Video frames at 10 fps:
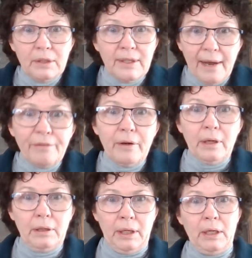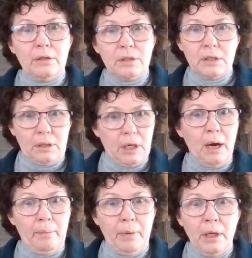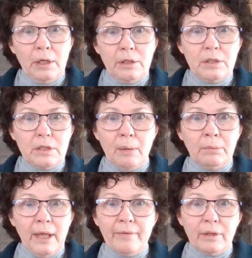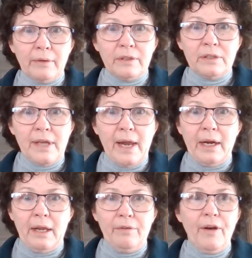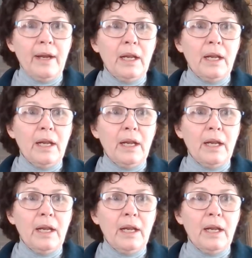definitely succumb to some level of insanity. If I